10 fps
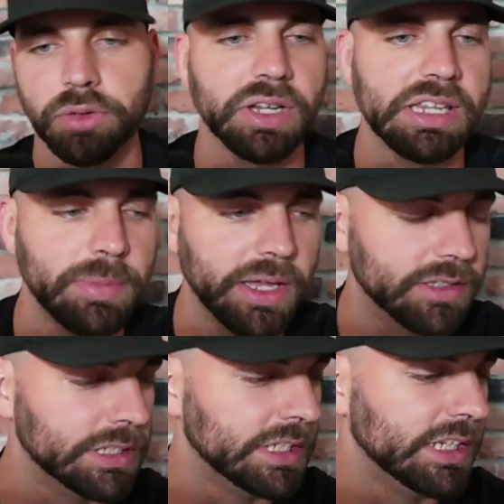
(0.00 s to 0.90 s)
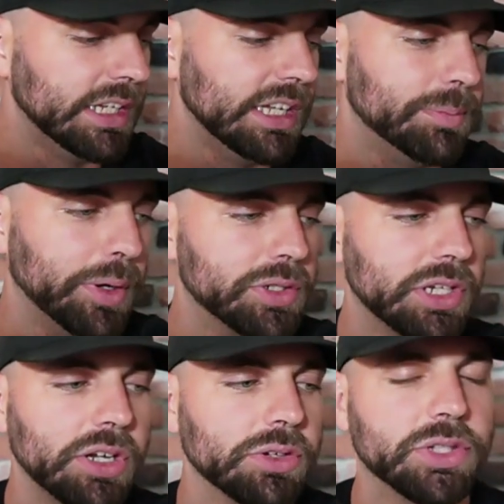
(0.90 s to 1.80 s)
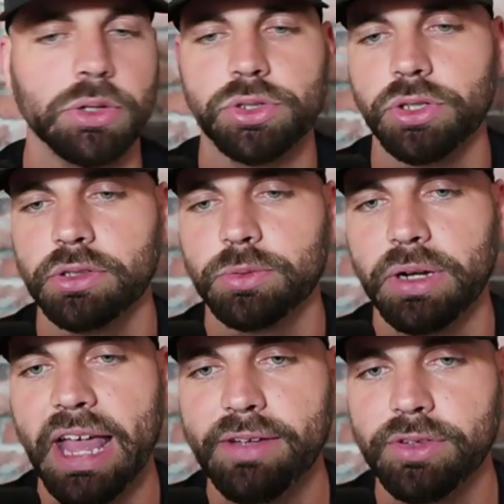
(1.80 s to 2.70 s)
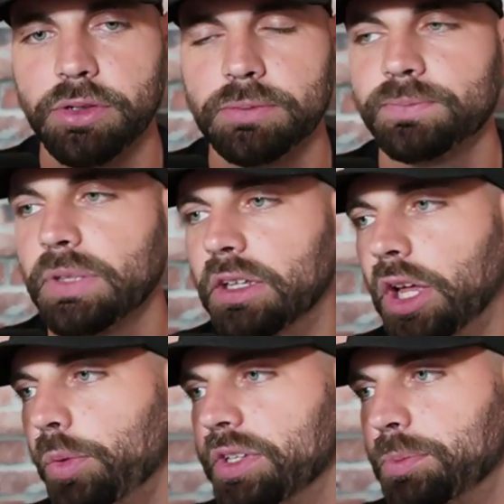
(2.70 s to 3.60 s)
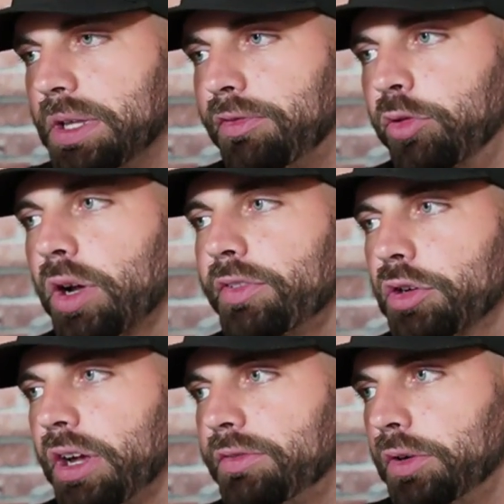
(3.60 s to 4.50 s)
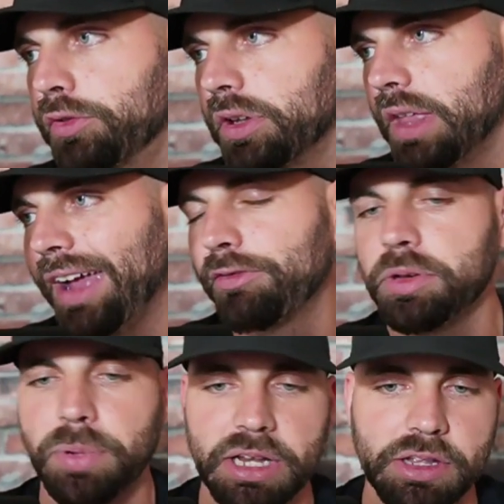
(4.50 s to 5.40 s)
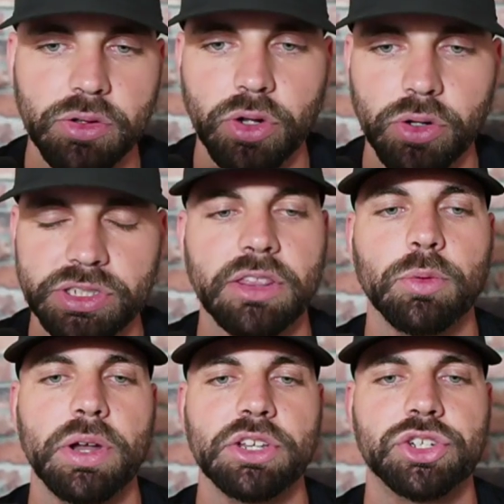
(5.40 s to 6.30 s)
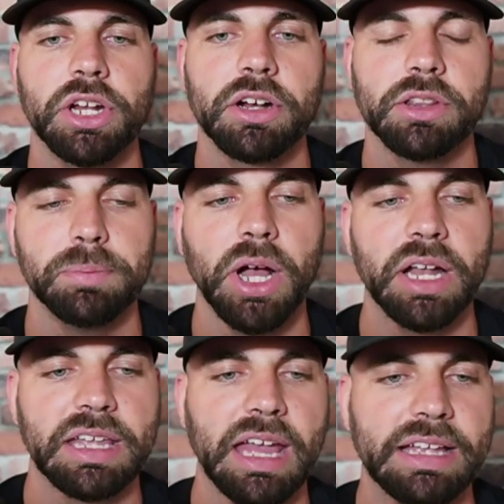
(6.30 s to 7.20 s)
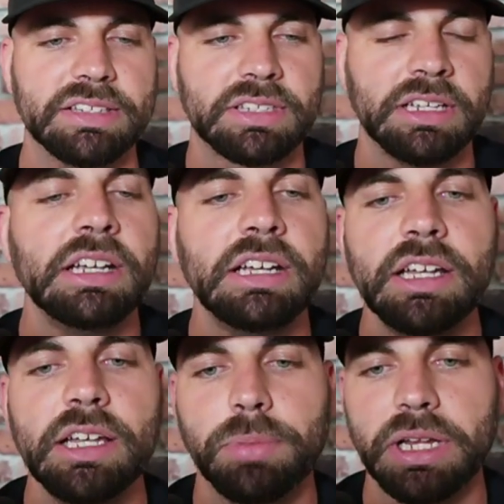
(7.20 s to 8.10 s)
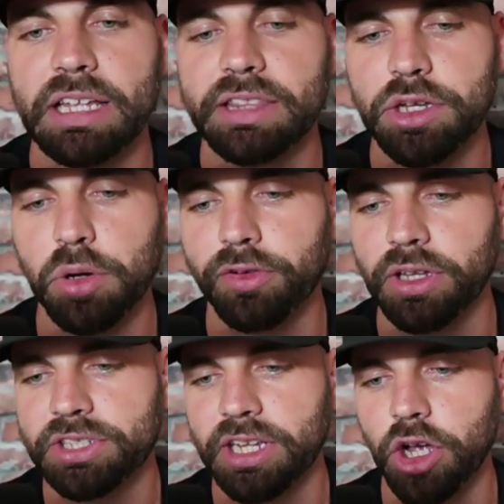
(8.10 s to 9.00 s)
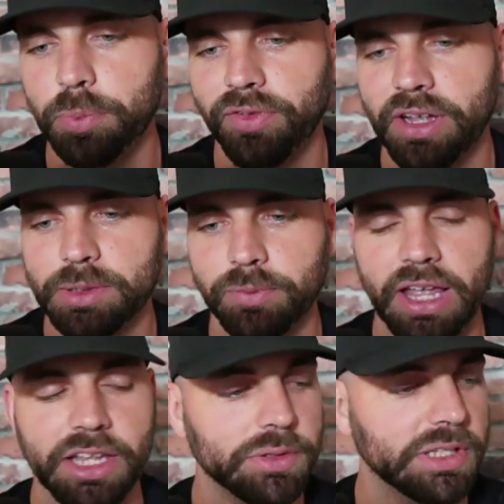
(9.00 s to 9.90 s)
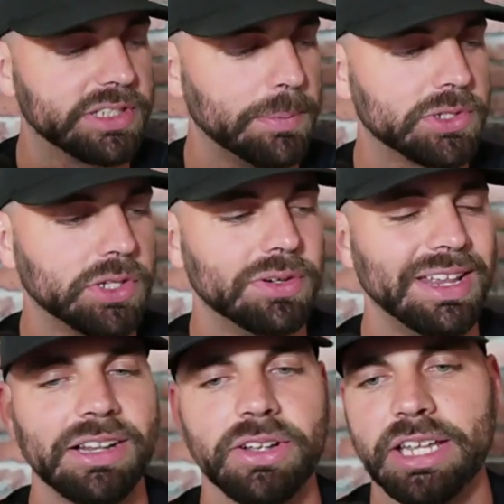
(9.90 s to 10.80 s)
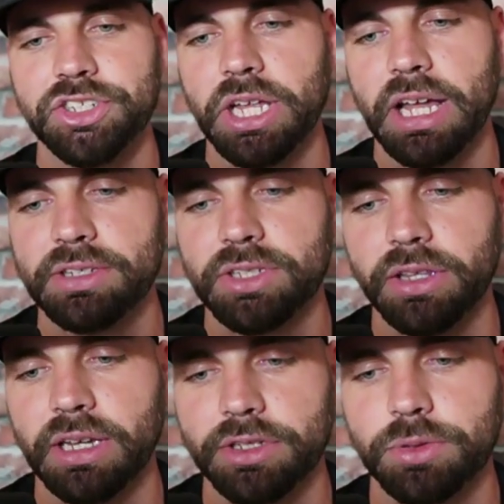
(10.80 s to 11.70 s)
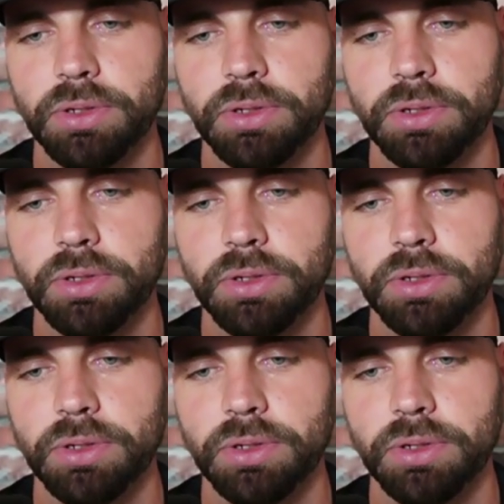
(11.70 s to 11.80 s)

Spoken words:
over email, post it on your socials, what have you. I'll always be forever grateful for everybody who goes out of their way to share the podcast. But again, thank you all for listening. Hope you found some value in this episode, and I'll catch you guys on the next